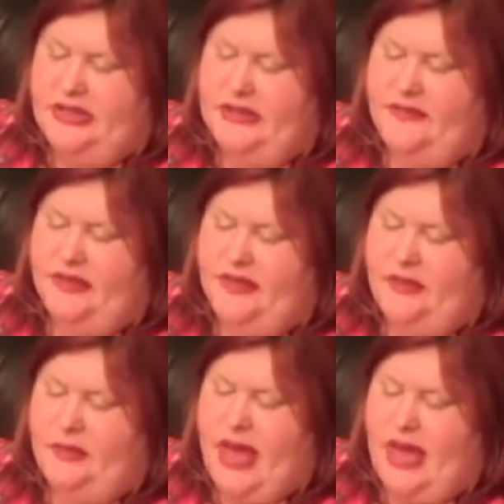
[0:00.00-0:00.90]
"Thief,
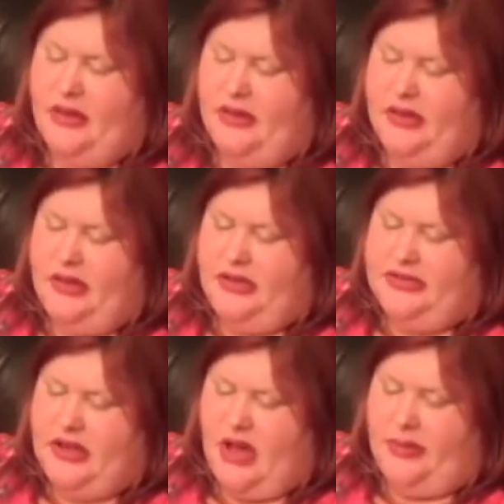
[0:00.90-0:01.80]
give it back.
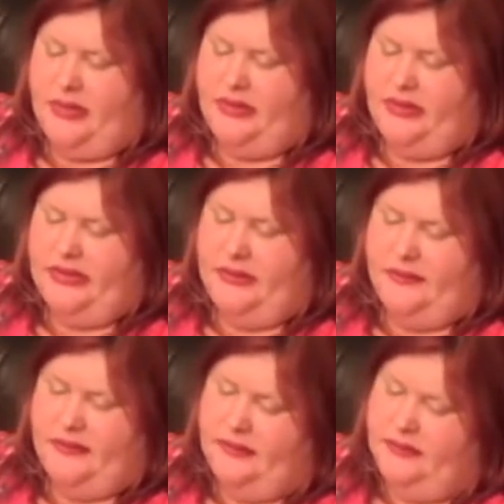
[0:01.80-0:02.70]
Stop,
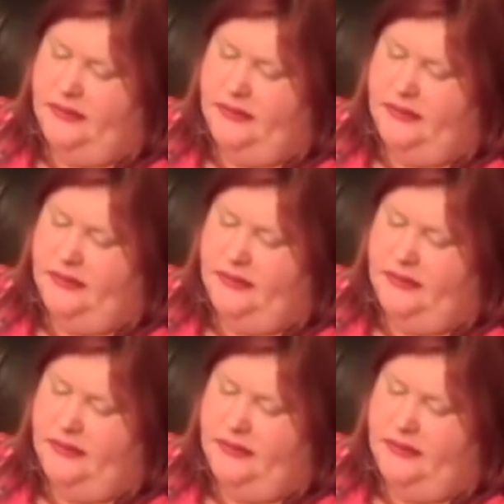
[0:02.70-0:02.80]
thief."